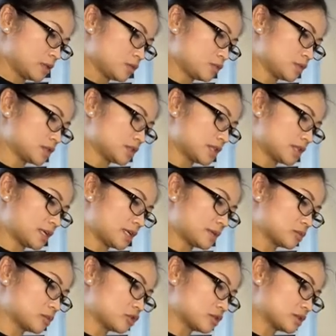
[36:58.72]
Which I
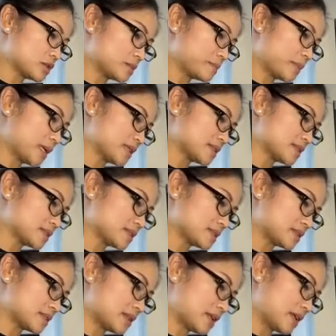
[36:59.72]
am not
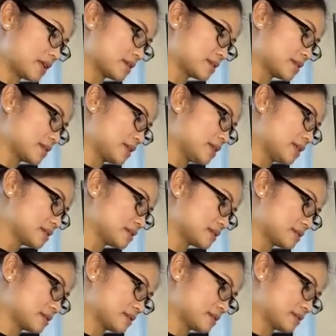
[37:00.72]
best at it.